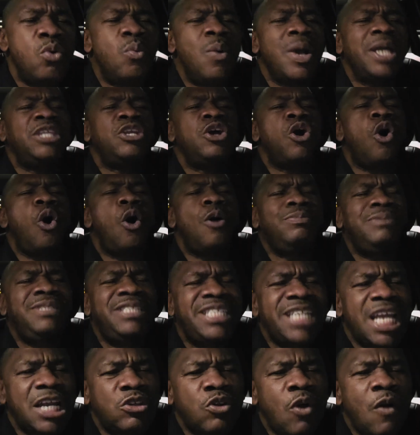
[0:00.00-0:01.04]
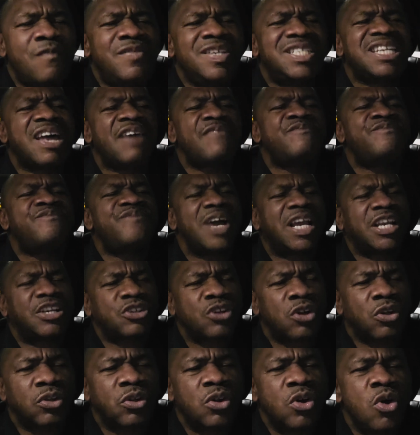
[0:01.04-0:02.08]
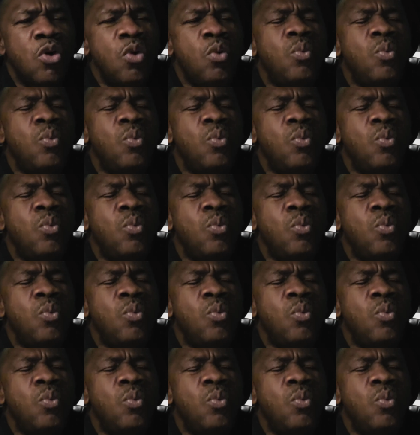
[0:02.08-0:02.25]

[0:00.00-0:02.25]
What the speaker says: We're the object of His affection.